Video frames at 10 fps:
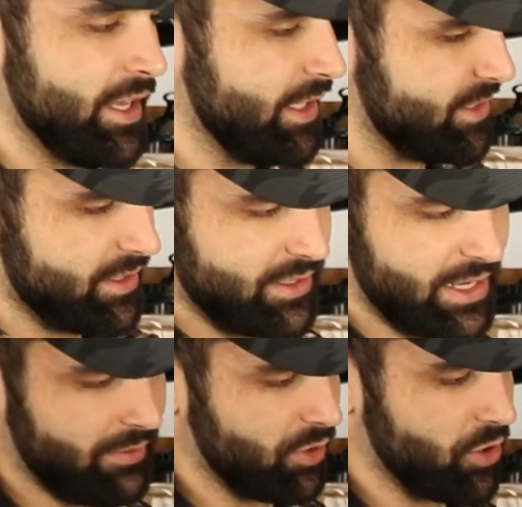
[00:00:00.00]
it's
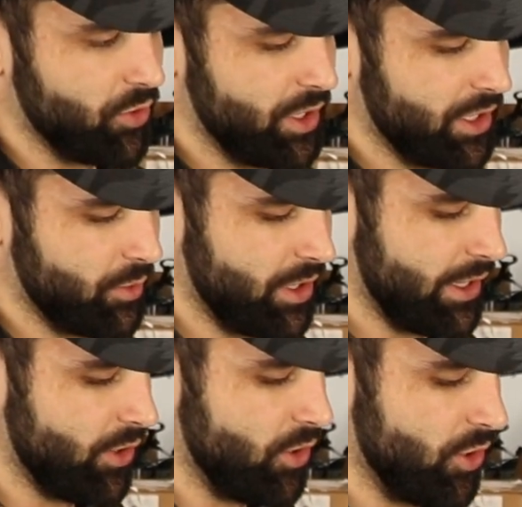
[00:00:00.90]
never going
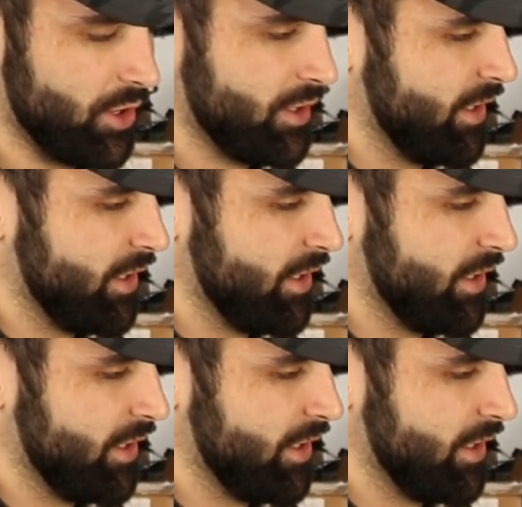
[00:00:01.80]
anywhere at all.